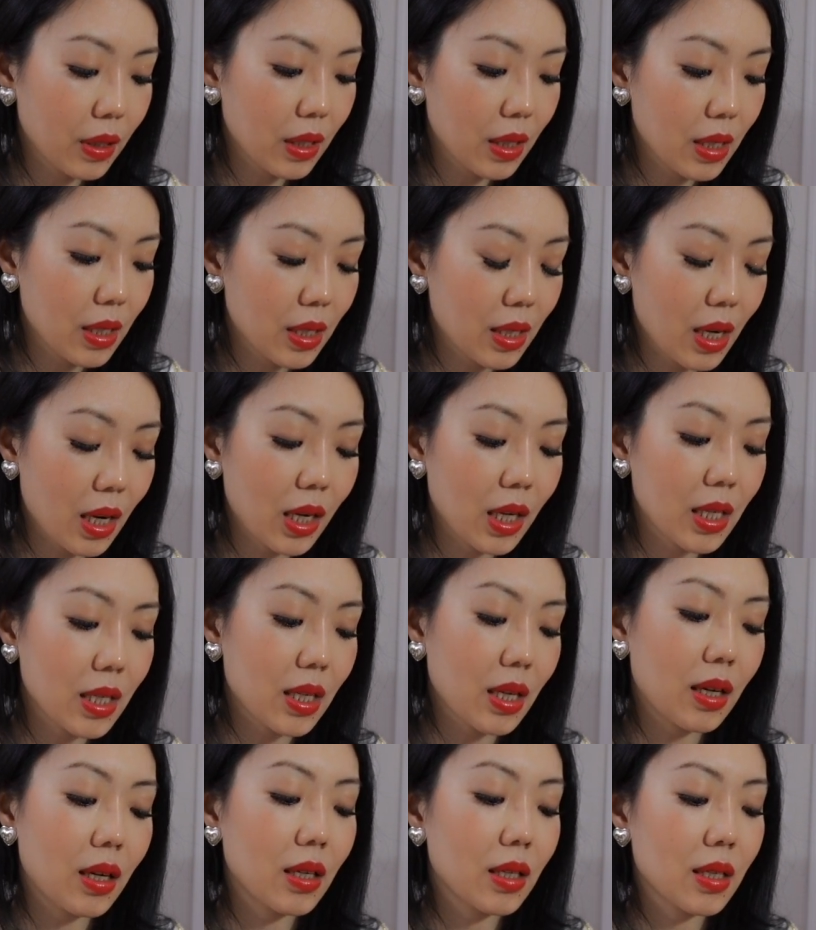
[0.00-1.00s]
Stunning,
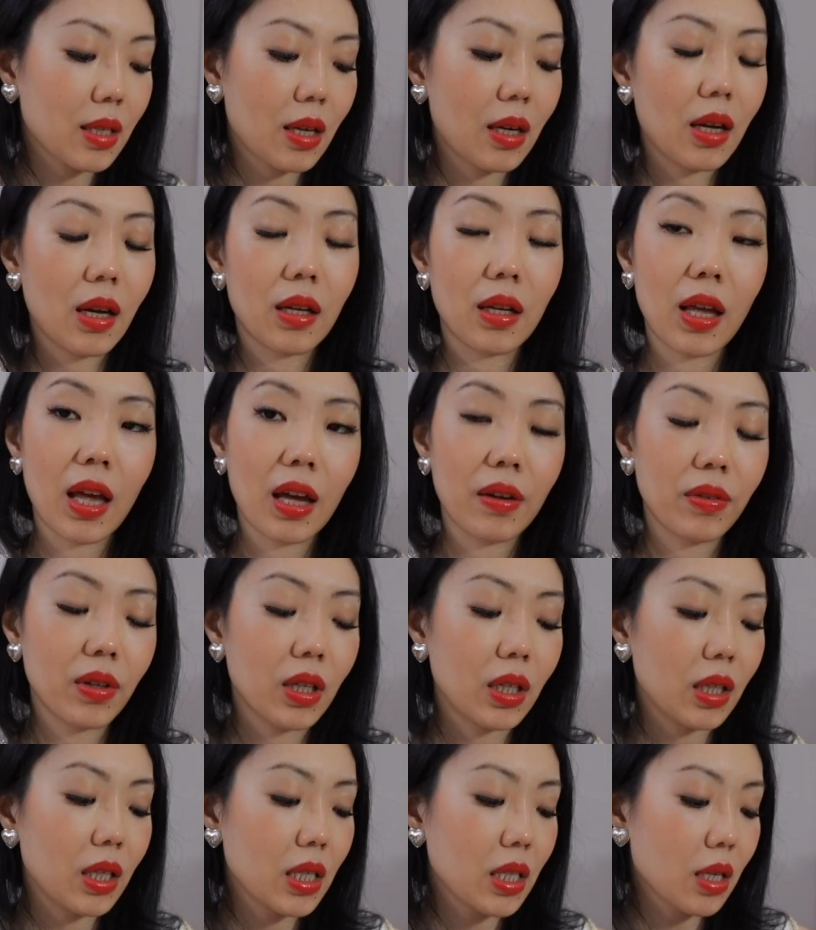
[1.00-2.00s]
stunning, stunning. They have it
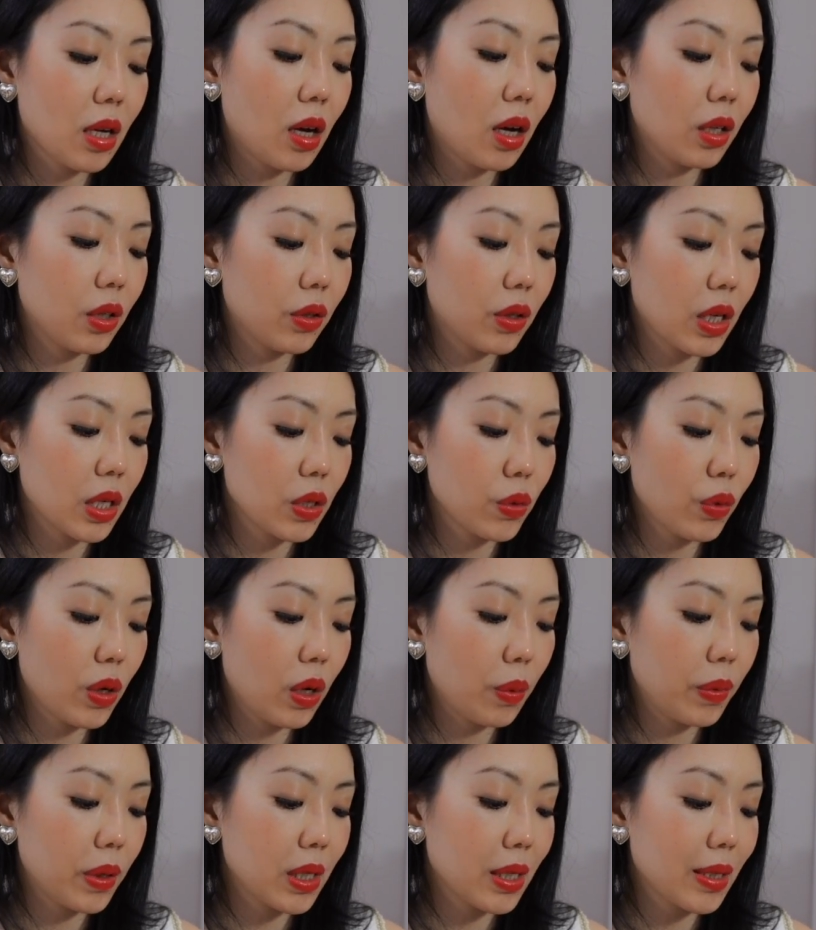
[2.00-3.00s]
in this color as well. But